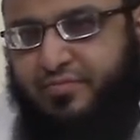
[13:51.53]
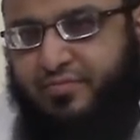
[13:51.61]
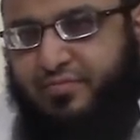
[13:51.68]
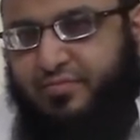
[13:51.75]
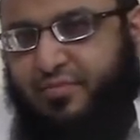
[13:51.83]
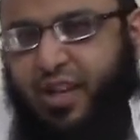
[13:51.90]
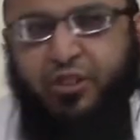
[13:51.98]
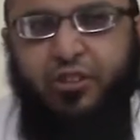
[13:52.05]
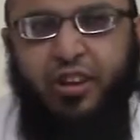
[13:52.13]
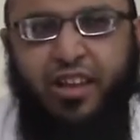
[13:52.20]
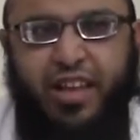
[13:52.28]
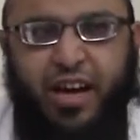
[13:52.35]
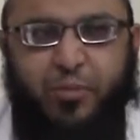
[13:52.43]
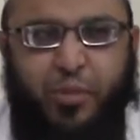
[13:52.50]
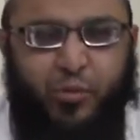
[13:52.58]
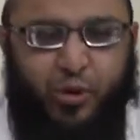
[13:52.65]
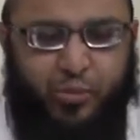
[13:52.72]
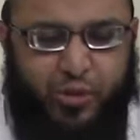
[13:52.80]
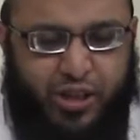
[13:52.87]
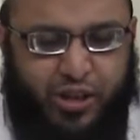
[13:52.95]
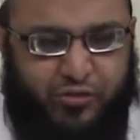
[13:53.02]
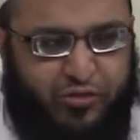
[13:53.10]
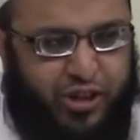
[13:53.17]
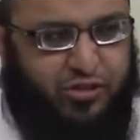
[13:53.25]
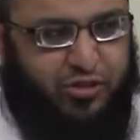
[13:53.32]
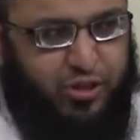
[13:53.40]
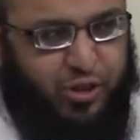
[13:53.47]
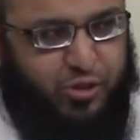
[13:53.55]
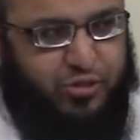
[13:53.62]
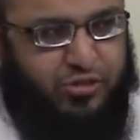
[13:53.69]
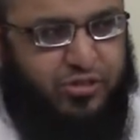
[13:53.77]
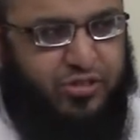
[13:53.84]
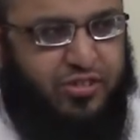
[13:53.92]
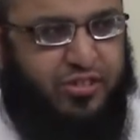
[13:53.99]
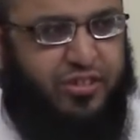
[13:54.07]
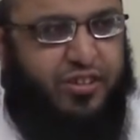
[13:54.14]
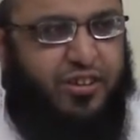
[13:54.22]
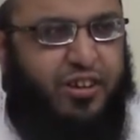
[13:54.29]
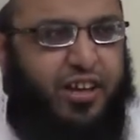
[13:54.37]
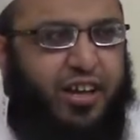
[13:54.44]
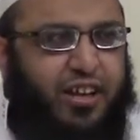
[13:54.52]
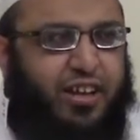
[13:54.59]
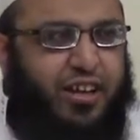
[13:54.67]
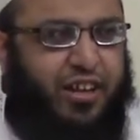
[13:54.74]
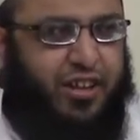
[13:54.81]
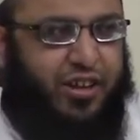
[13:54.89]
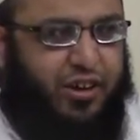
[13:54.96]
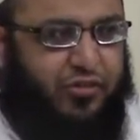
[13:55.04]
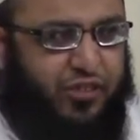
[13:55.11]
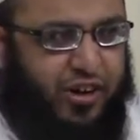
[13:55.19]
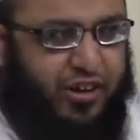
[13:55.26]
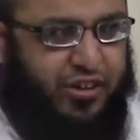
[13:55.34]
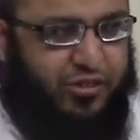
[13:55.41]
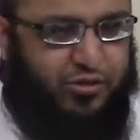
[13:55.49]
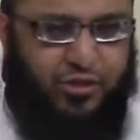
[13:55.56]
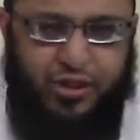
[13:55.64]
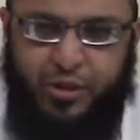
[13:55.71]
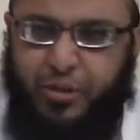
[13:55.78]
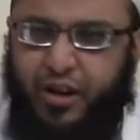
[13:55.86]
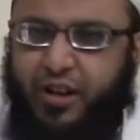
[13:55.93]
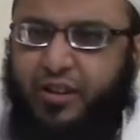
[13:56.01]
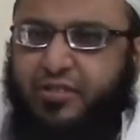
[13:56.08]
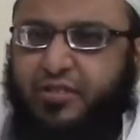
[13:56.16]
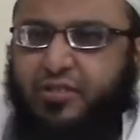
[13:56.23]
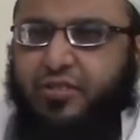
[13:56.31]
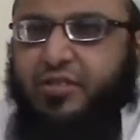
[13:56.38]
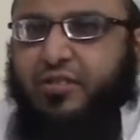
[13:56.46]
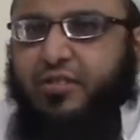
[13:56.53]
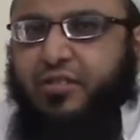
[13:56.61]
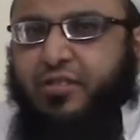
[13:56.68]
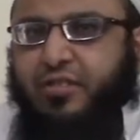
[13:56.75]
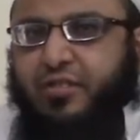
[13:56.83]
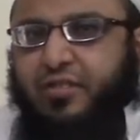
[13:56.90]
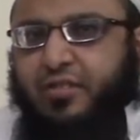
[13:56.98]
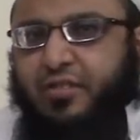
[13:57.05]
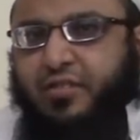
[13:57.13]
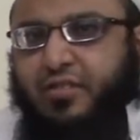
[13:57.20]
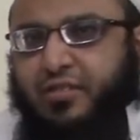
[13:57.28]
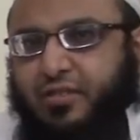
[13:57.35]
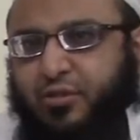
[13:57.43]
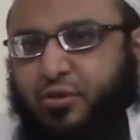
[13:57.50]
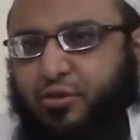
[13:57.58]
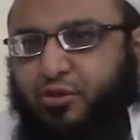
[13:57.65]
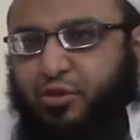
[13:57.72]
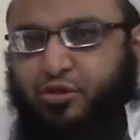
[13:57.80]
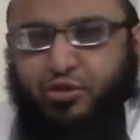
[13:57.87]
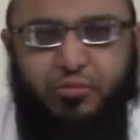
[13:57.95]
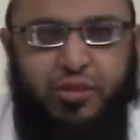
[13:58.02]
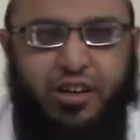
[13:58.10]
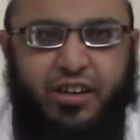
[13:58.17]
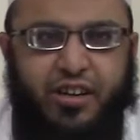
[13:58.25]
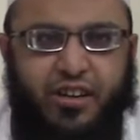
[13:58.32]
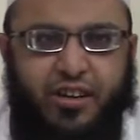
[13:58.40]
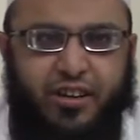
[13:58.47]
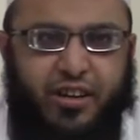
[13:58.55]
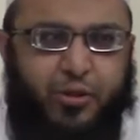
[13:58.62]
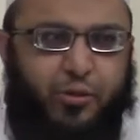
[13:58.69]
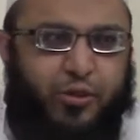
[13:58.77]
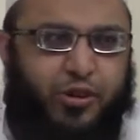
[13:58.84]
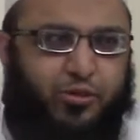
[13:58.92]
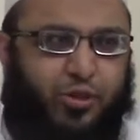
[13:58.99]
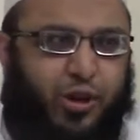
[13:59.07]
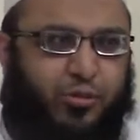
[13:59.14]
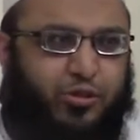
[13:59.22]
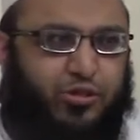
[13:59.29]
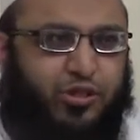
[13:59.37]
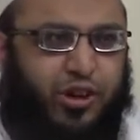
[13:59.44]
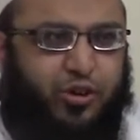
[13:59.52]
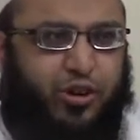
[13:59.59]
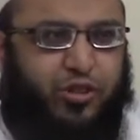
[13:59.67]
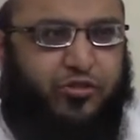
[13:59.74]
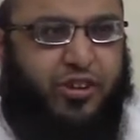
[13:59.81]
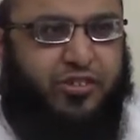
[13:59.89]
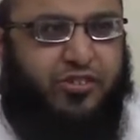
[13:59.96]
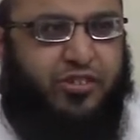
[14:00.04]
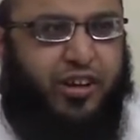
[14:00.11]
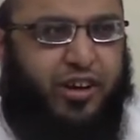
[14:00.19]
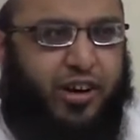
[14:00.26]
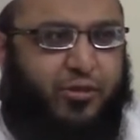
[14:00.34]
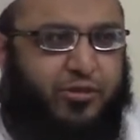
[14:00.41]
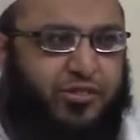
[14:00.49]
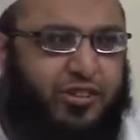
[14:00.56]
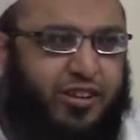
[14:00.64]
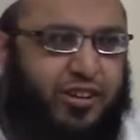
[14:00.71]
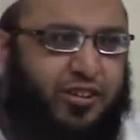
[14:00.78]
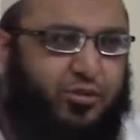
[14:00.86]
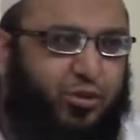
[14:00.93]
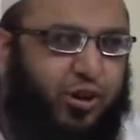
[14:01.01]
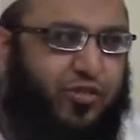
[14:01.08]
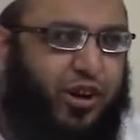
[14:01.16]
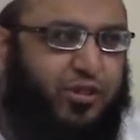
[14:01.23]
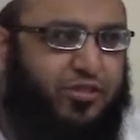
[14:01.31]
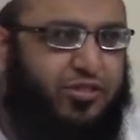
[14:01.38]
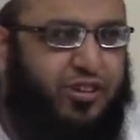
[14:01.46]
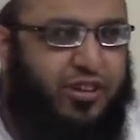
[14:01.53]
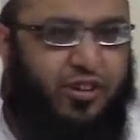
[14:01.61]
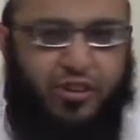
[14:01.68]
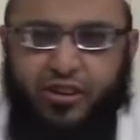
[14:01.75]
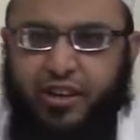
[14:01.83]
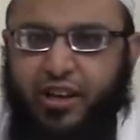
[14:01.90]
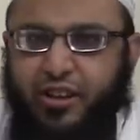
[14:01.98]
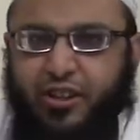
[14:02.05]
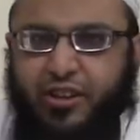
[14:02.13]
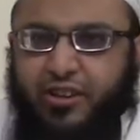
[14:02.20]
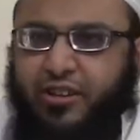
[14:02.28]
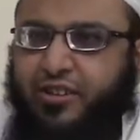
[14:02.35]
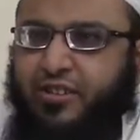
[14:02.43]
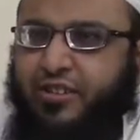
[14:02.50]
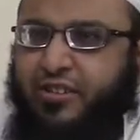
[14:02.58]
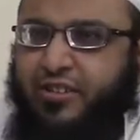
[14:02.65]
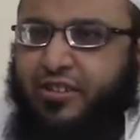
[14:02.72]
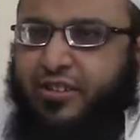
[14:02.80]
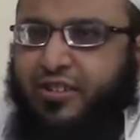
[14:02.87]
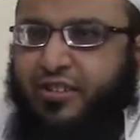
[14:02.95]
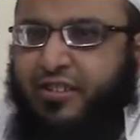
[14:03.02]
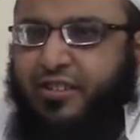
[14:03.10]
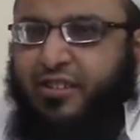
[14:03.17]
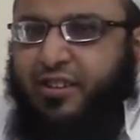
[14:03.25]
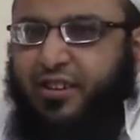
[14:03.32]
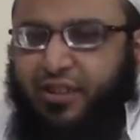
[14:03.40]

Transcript: Not only that, people bring their friends close, alienate their fathers or their parents. Through social media networks, we're able to talk to our friends 10 hours a day, 12 hours a day, all night long. Either